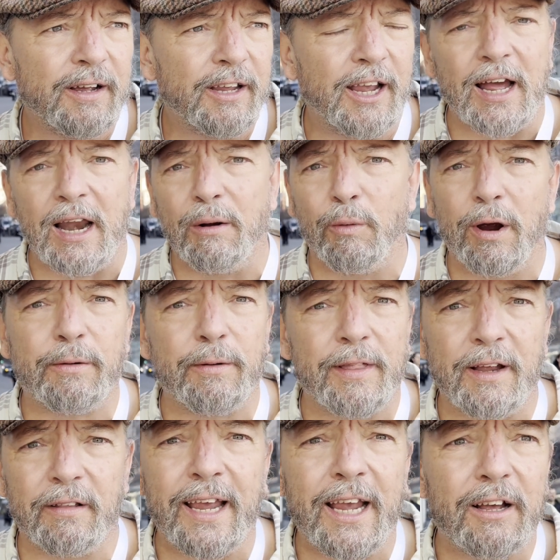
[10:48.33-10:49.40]
You got to work with
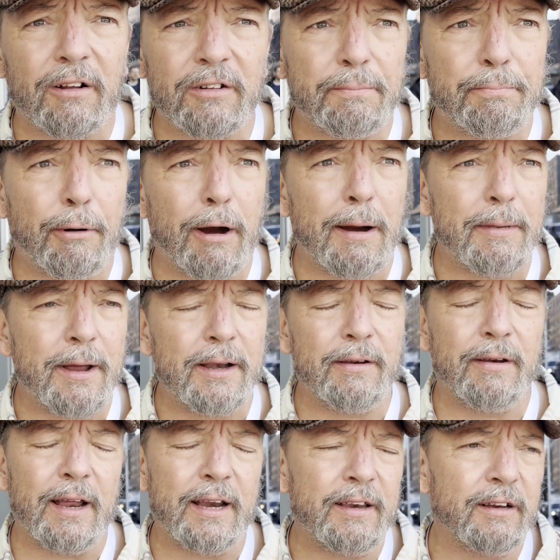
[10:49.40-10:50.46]
the legal department,
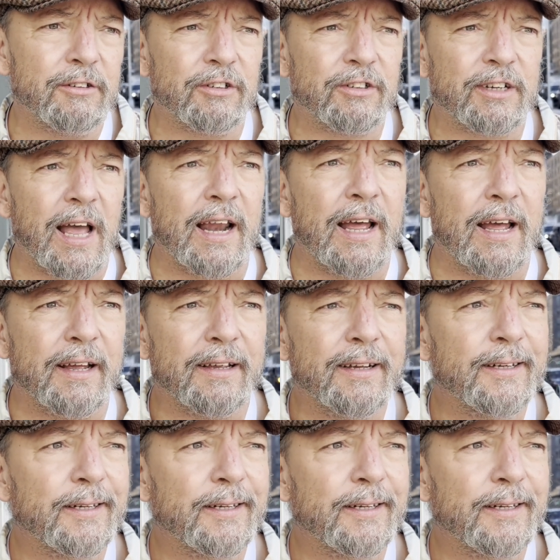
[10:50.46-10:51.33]
and you just kind of,